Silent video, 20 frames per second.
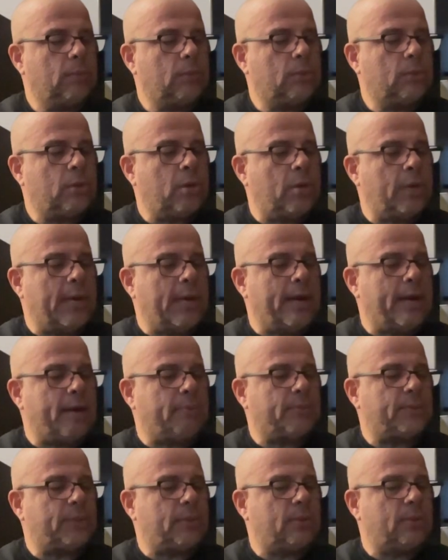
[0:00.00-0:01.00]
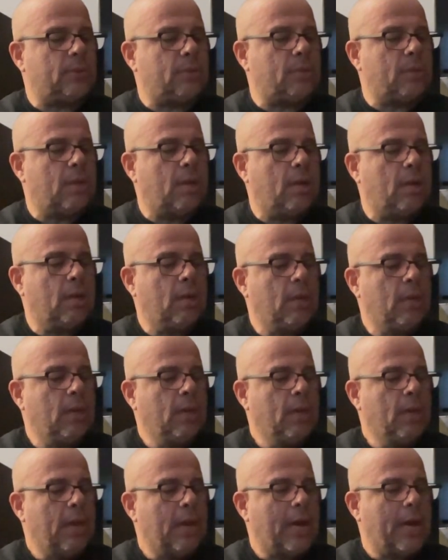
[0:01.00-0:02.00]
turn on options,
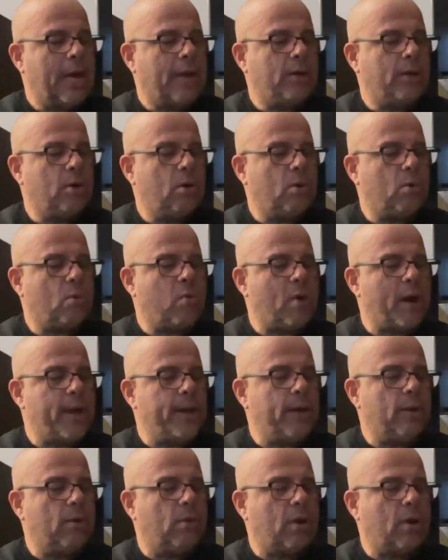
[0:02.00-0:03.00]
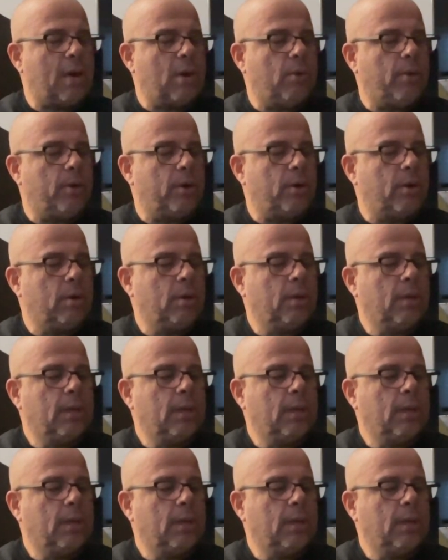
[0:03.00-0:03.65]
audio quiet or louder.